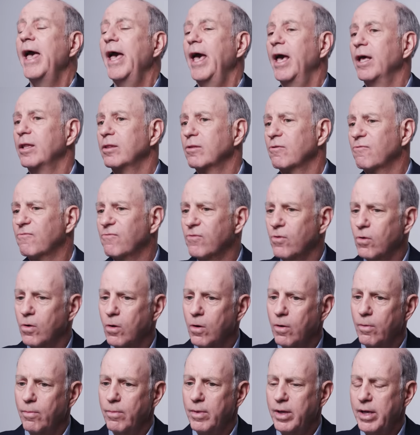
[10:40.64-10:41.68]
and the
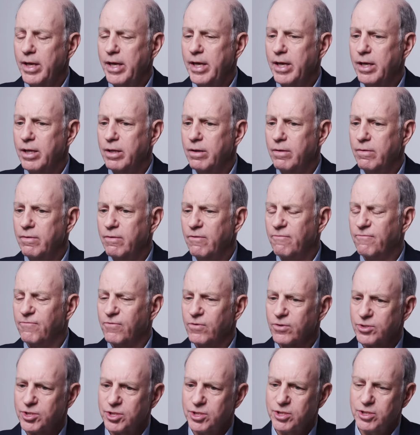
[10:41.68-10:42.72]
firm. And the
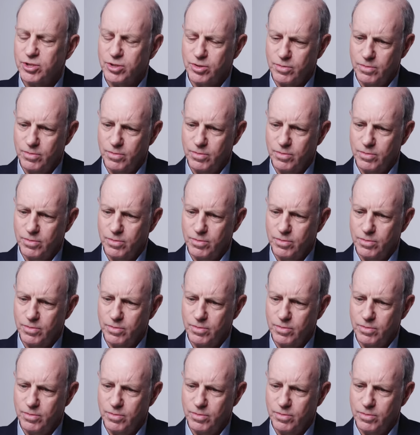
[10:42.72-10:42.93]
first